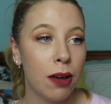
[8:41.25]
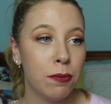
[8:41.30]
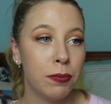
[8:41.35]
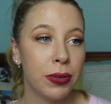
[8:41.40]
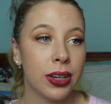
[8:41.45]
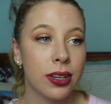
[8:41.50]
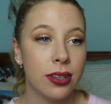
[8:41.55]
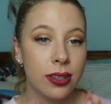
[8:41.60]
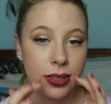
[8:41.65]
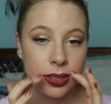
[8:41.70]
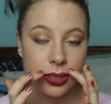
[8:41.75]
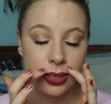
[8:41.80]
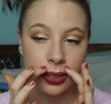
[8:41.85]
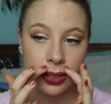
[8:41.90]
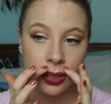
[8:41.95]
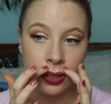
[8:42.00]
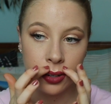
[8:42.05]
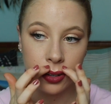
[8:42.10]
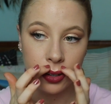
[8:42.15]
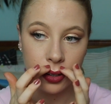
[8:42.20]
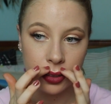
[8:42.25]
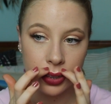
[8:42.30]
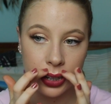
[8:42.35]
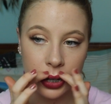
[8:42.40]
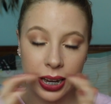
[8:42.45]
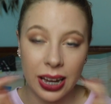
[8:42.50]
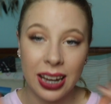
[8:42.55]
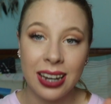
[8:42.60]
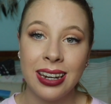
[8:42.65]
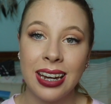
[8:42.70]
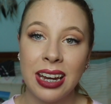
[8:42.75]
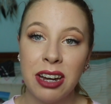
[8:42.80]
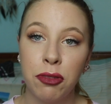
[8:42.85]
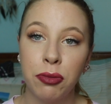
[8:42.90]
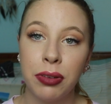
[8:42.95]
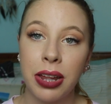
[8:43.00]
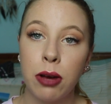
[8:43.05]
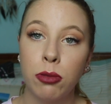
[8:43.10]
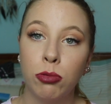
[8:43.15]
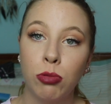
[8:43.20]
because, you know, they get a needle
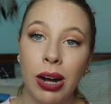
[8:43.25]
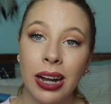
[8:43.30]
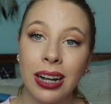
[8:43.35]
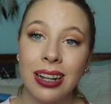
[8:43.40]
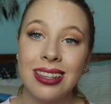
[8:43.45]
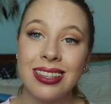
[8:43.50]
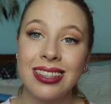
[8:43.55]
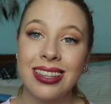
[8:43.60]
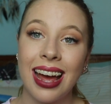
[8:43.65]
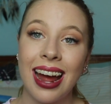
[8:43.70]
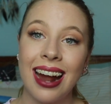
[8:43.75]
there once